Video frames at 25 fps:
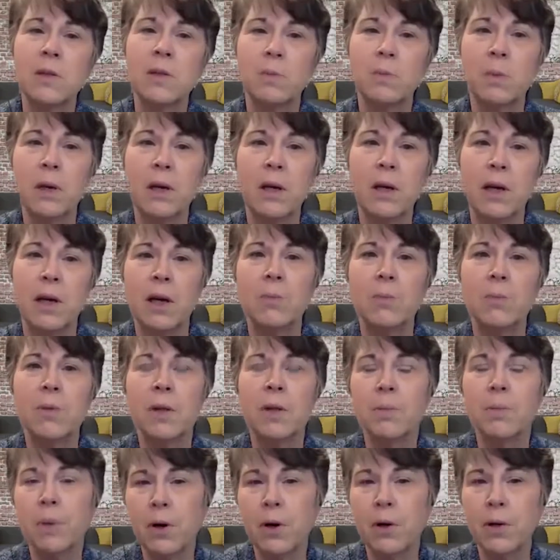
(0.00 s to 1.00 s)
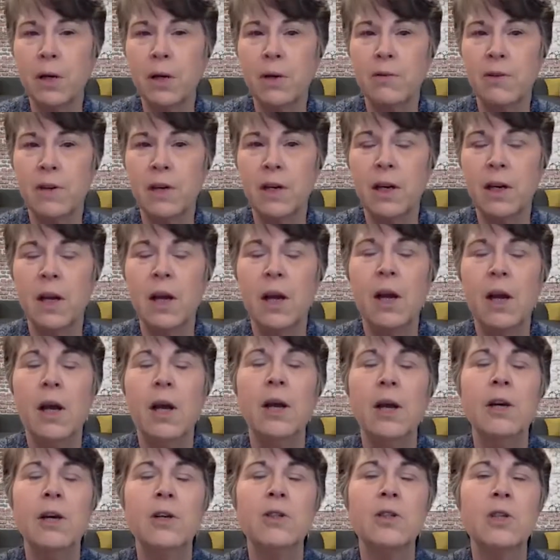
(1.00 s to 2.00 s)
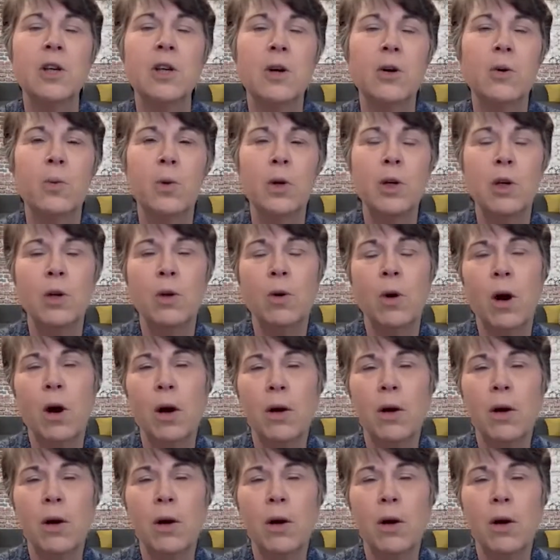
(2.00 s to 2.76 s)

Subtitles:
is picking up the bulk of it. So when you